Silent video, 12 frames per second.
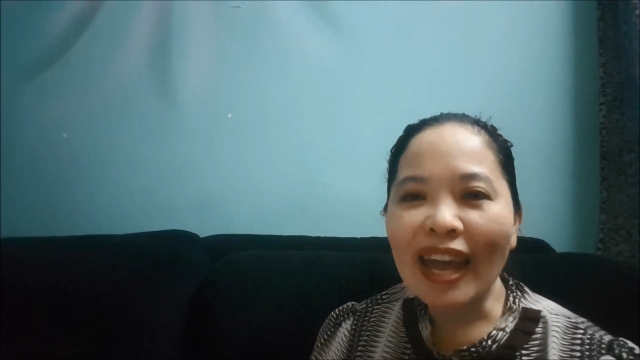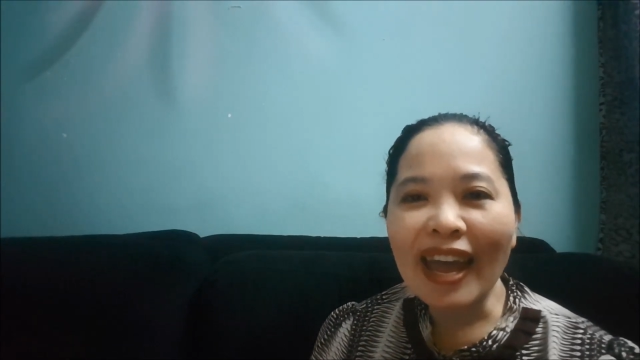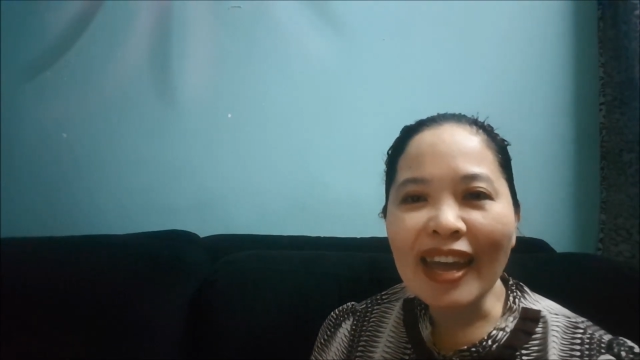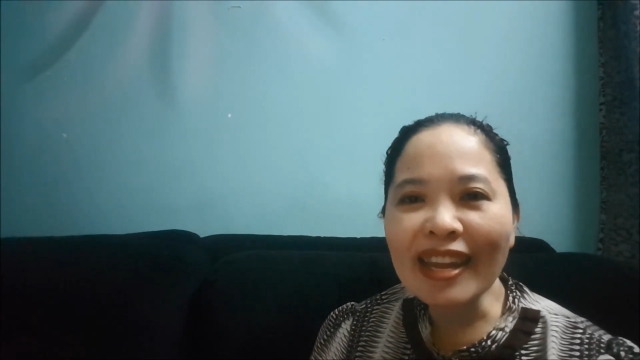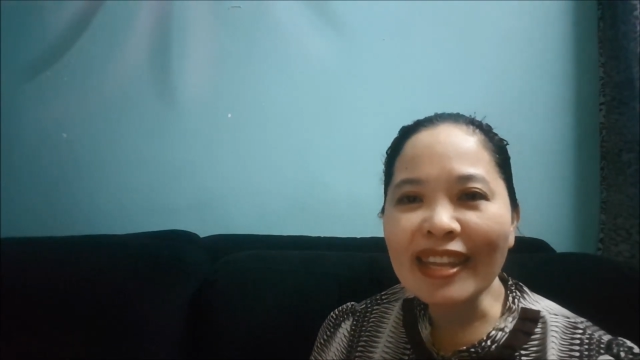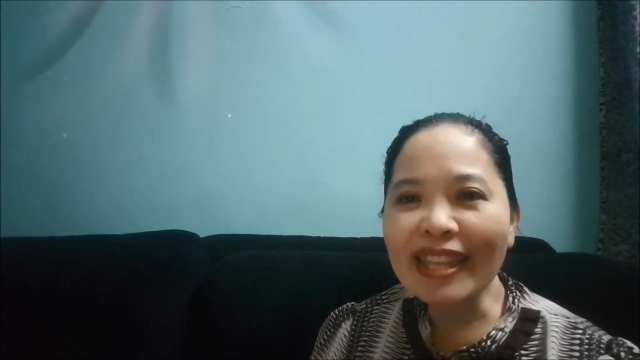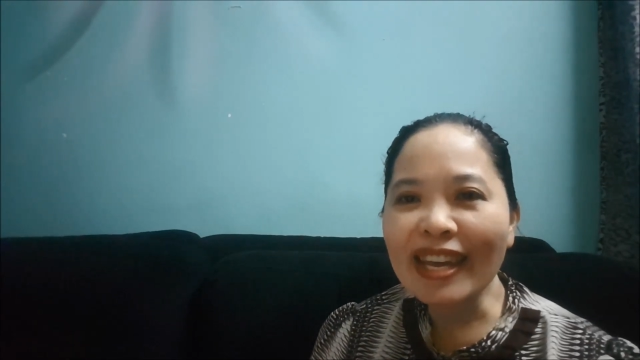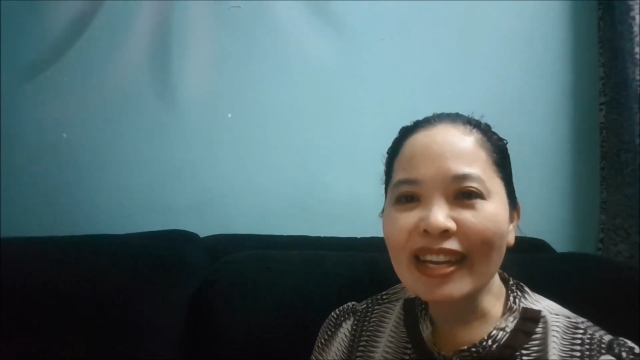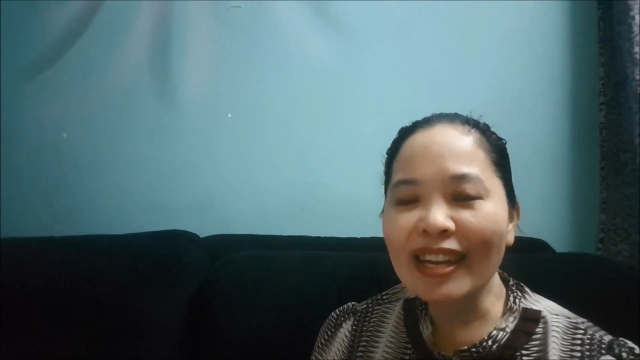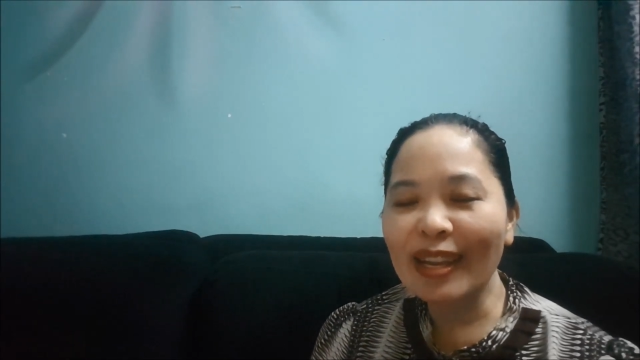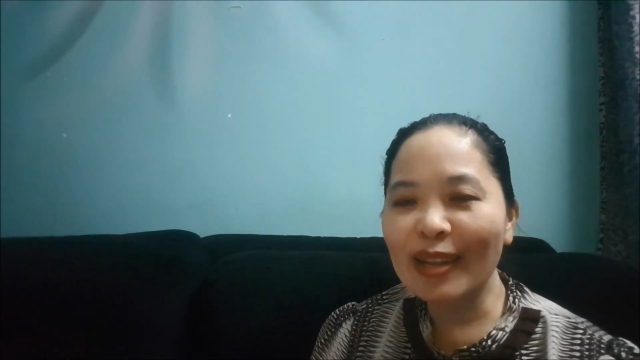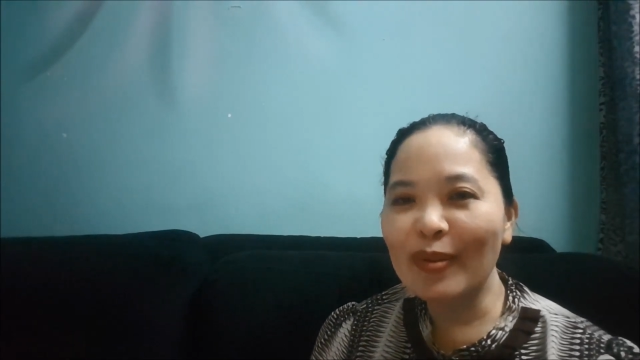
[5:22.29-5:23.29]
anything
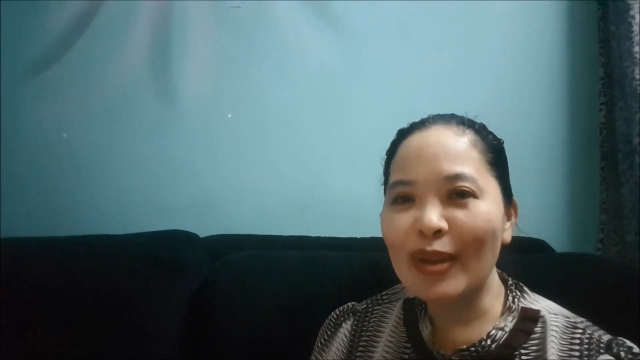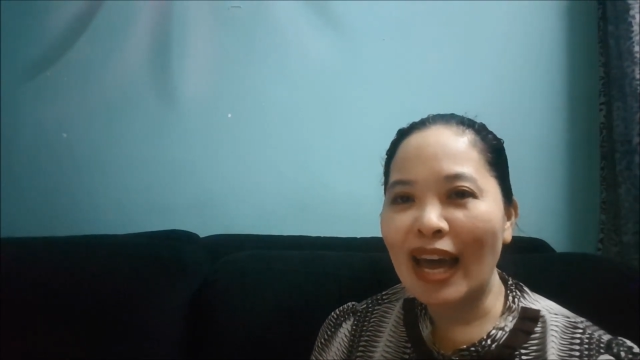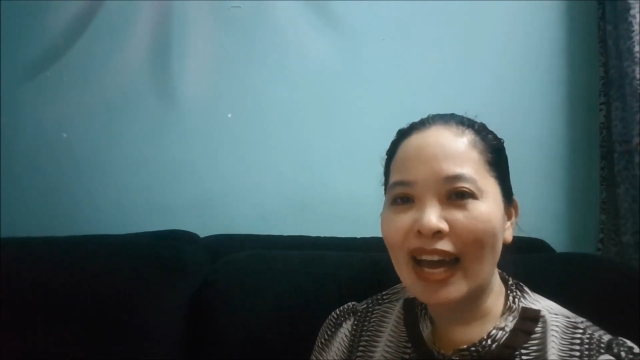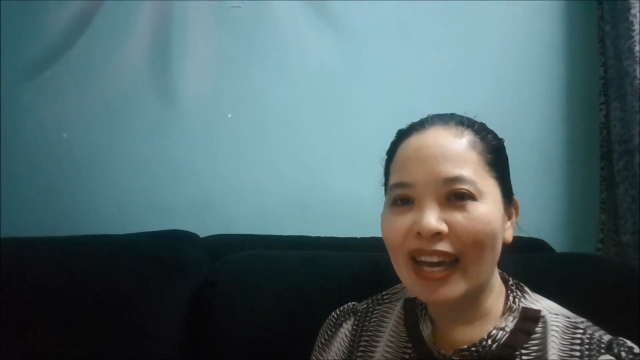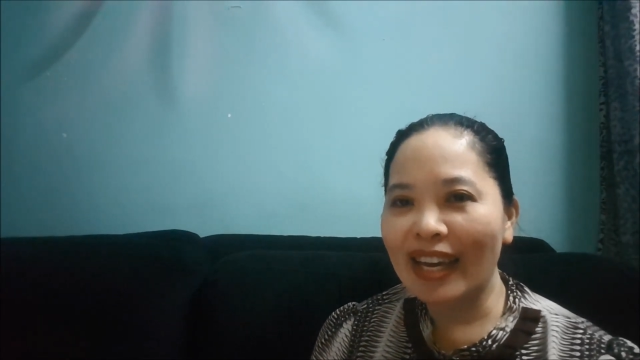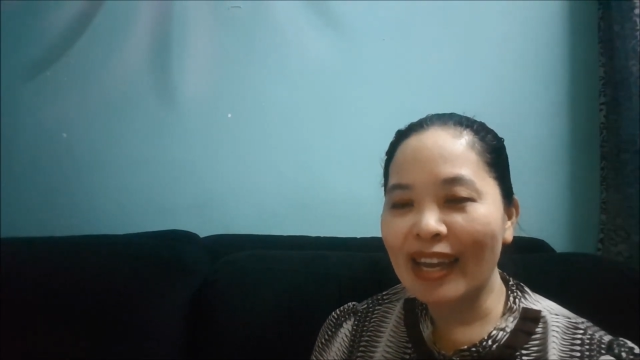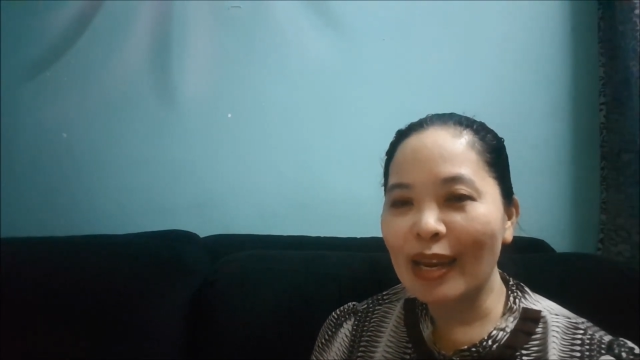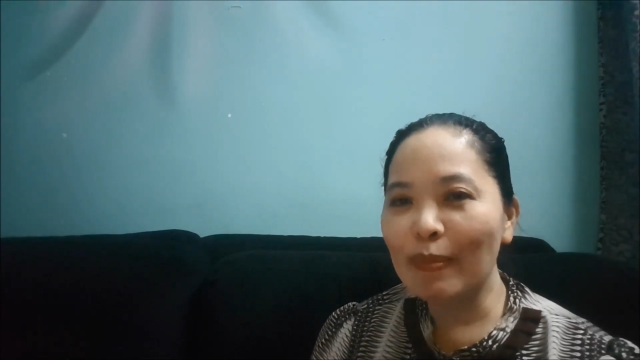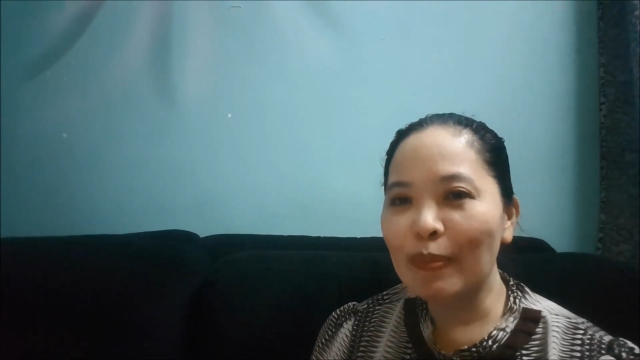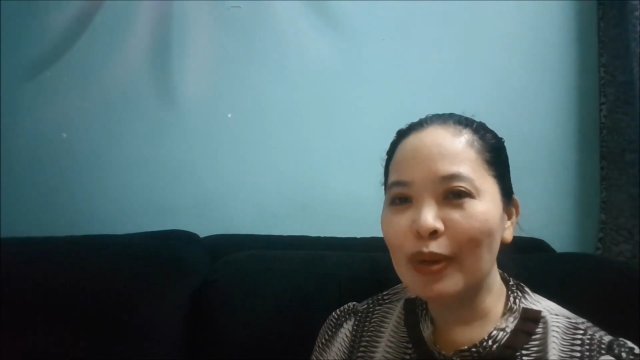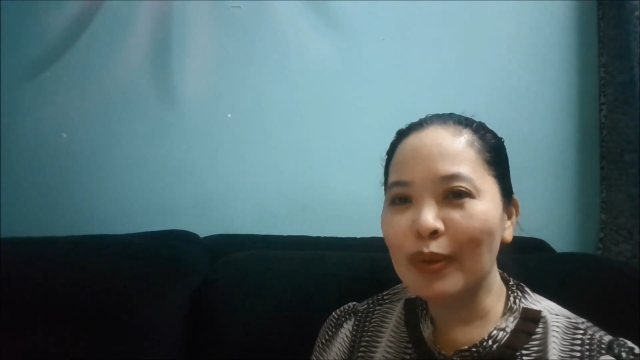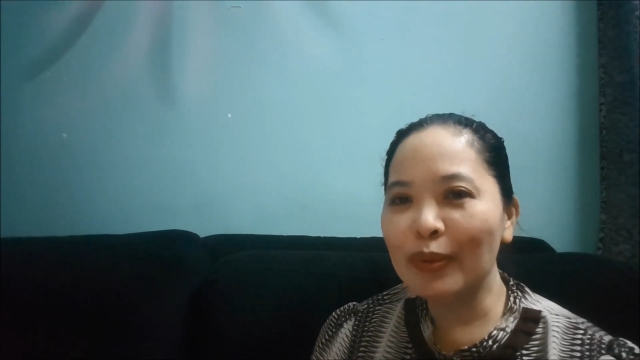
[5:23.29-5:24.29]
that you like and
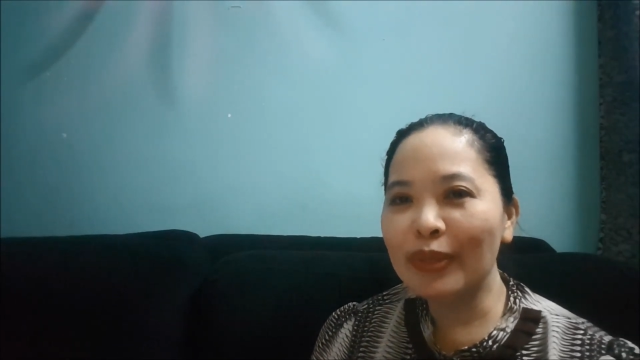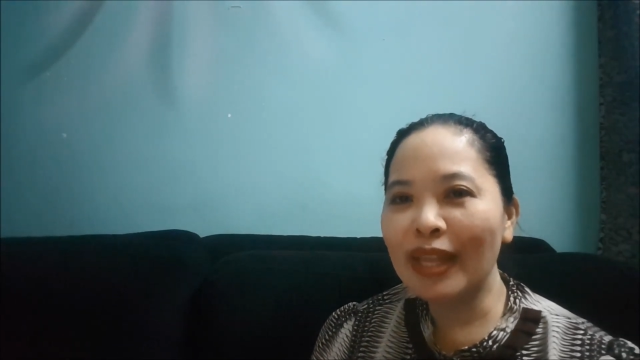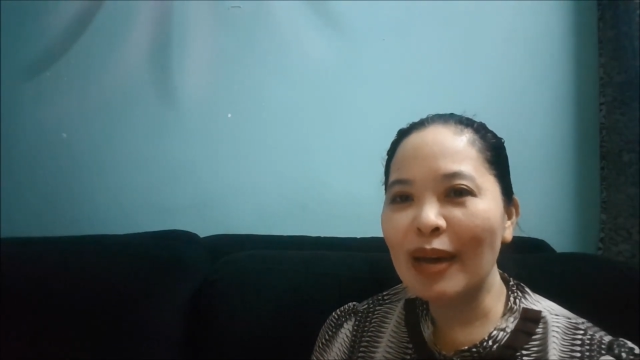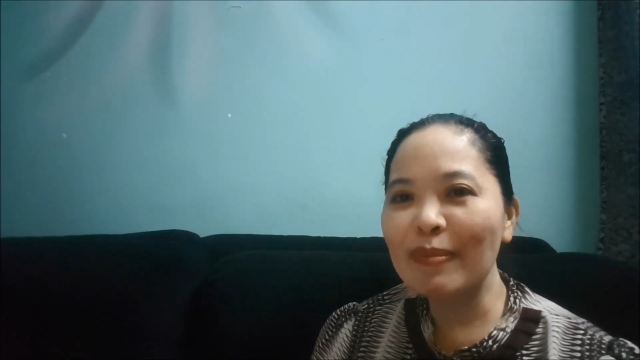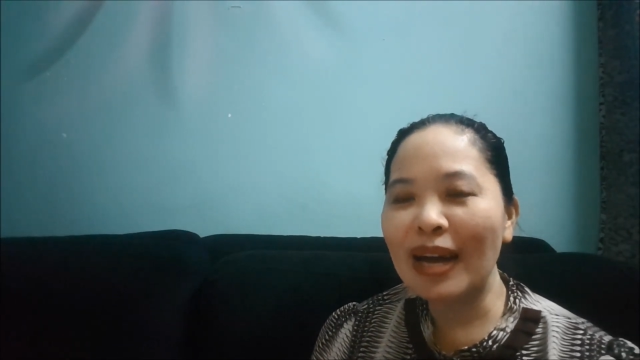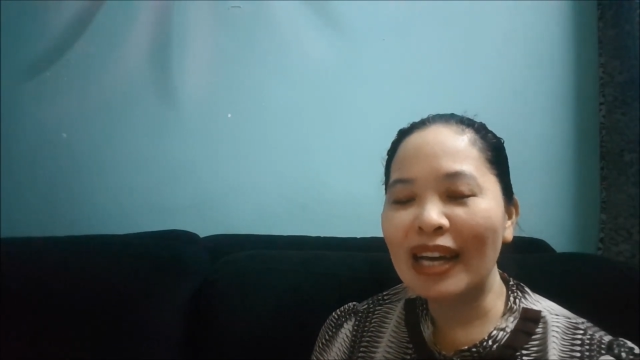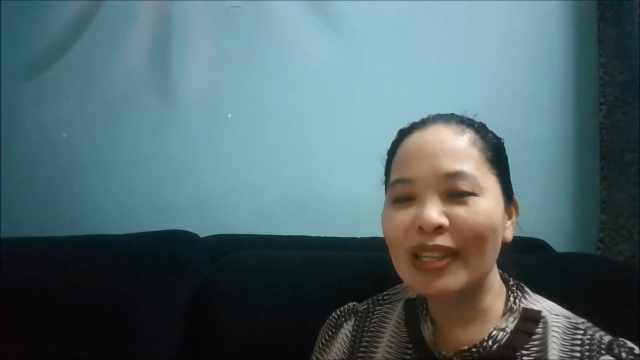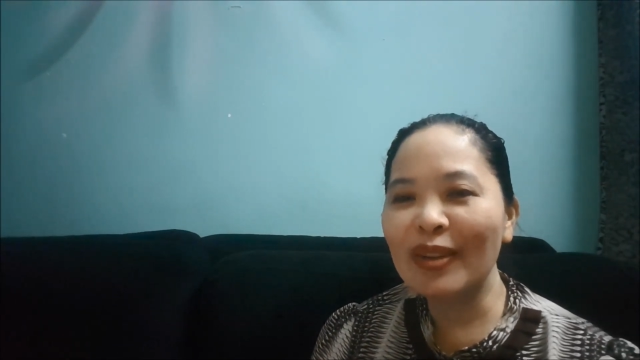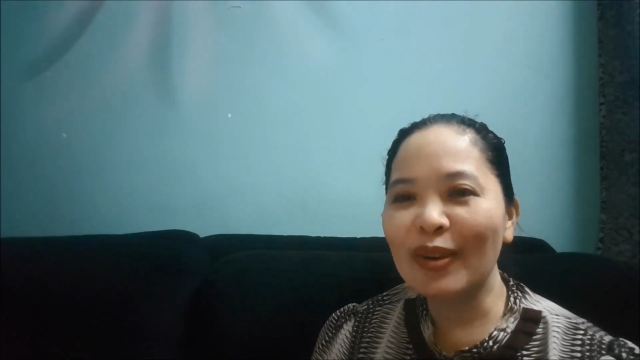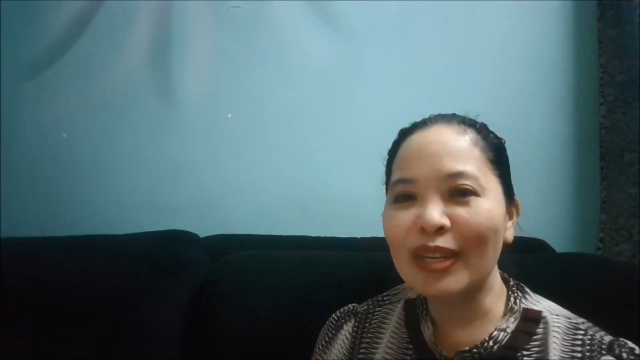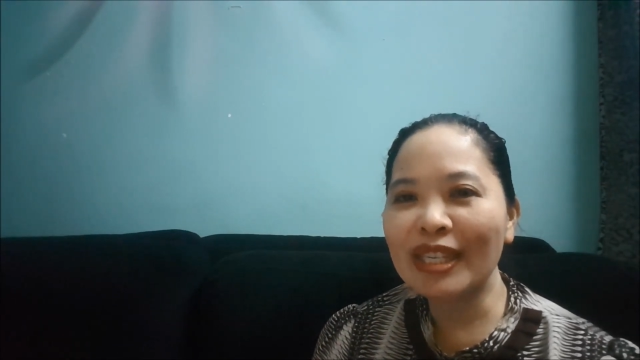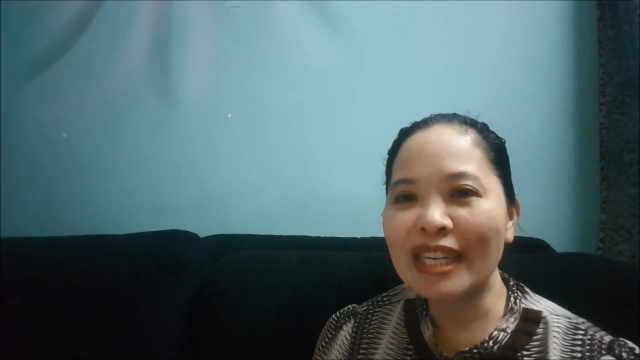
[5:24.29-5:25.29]
upload them at
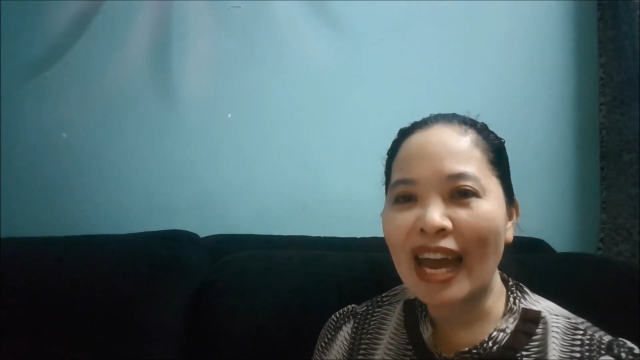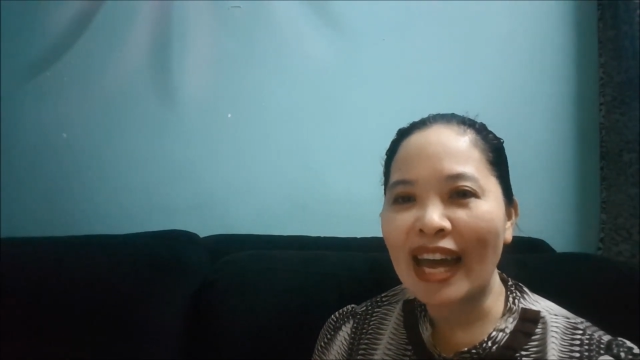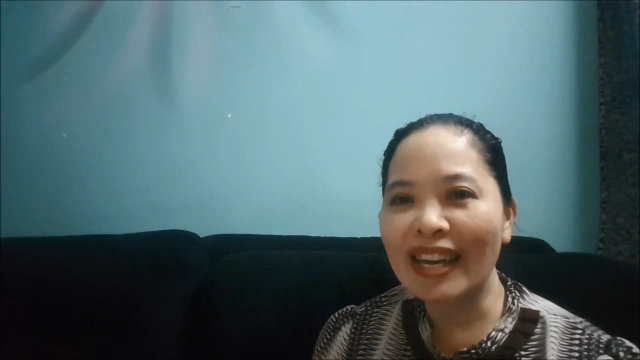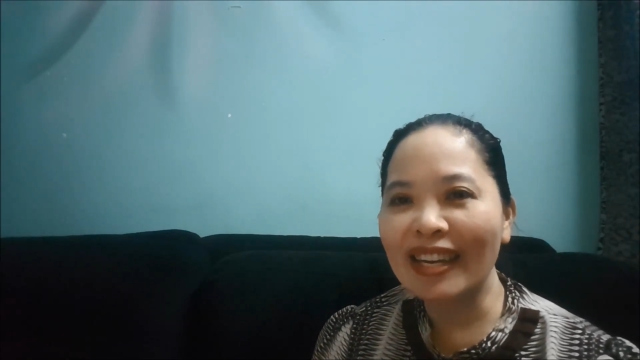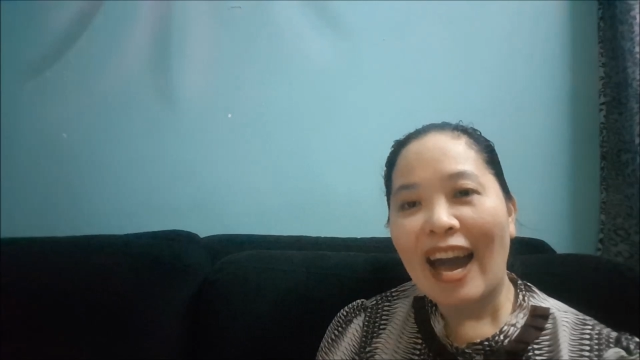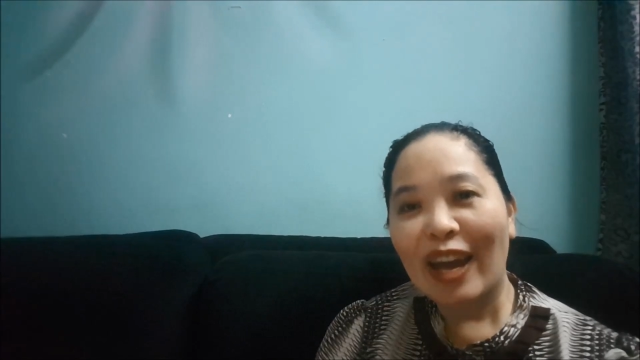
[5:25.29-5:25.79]
your channel.